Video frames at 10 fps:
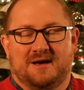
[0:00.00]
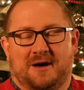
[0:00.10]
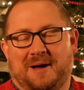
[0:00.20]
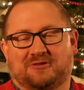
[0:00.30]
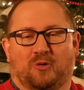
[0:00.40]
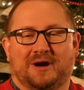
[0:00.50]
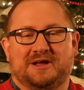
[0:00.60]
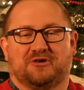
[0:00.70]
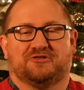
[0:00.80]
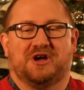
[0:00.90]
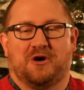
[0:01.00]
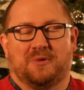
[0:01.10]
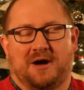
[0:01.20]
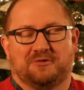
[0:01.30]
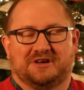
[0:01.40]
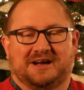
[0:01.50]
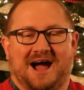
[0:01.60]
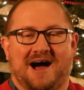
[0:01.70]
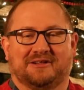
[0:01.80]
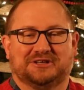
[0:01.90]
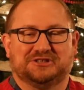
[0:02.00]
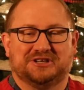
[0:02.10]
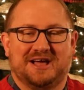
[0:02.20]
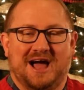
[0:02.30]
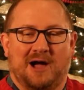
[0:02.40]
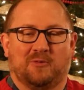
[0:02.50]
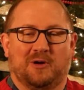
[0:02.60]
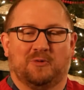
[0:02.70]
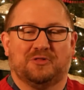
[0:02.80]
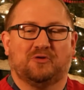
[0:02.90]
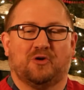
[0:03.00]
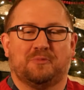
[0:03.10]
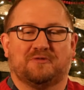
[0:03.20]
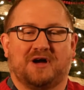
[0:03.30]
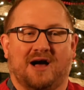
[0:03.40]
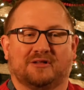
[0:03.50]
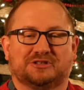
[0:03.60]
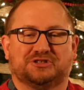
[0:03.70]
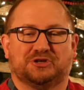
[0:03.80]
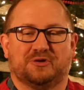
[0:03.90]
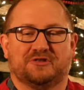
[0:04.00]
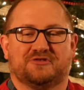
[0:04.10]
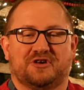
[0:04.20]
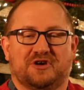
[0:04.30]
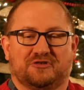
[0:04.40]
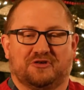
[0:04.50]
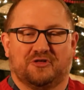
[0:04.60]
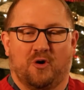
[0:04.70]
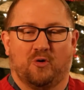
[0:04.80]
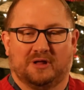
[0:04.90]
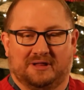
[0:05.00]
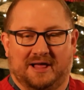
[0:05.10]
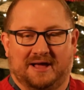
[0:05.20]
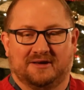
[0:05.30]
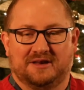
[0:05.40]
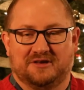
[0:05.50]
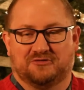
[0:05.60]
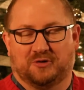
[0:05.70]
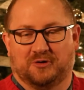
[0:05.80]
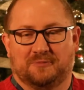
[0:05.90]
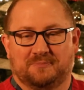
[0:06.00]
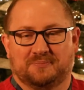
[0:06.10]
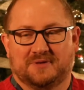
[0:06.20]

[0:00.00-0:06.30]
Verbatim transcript: About 20 years ago, when I was in college, I went with a group of college students to the Holy Land in Israel.